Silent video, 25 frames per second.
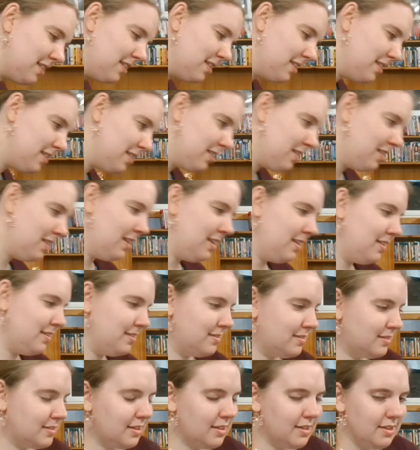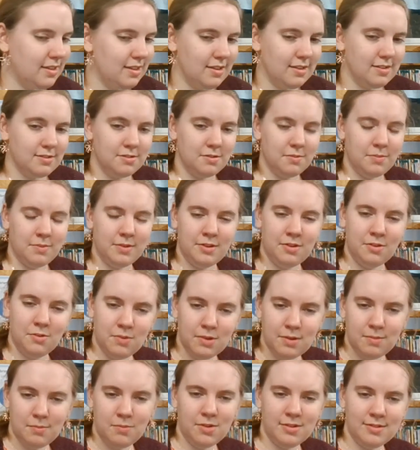Let's see. Should we do
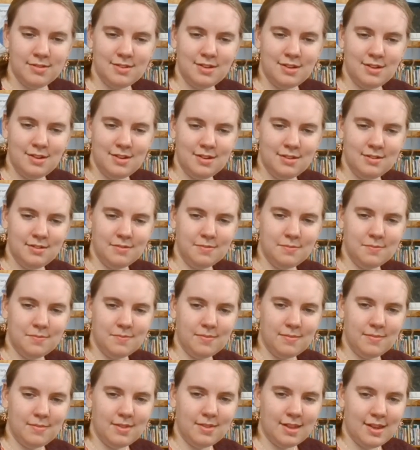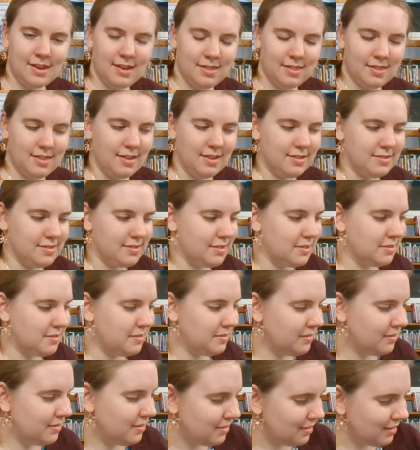one more song? I think so.
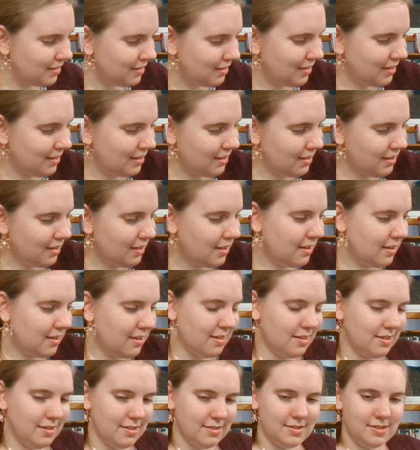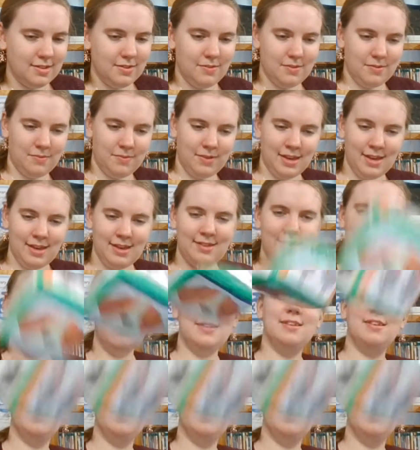Let's see what we get.